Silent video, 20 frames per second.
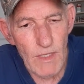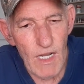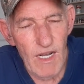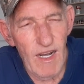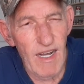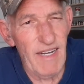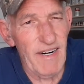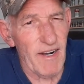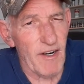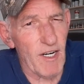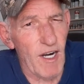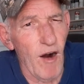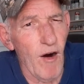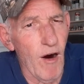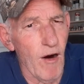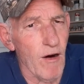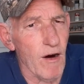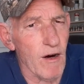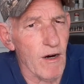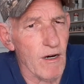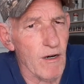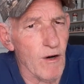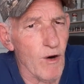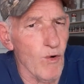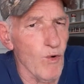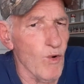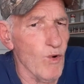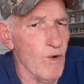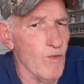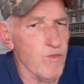a car
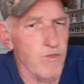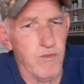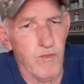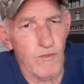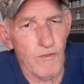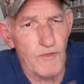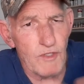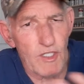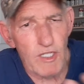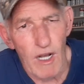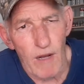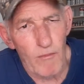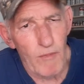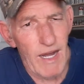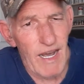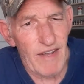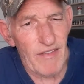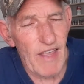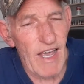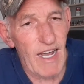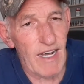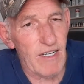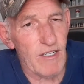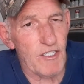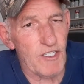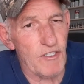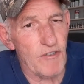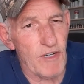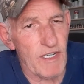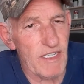or something like that, because
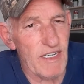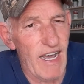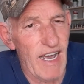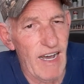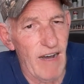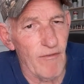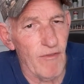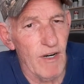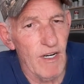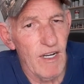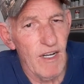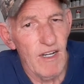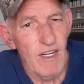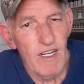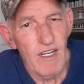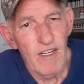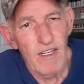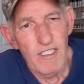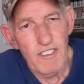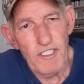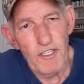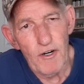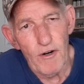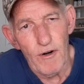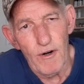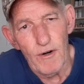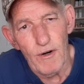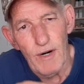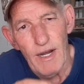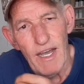you can have
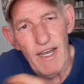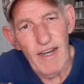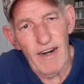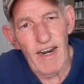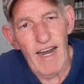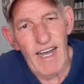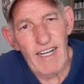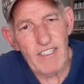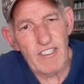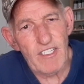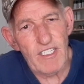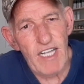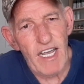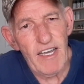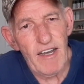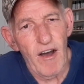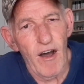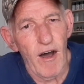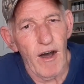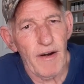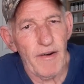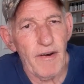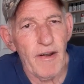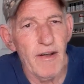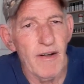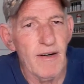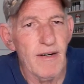your headlights stay on.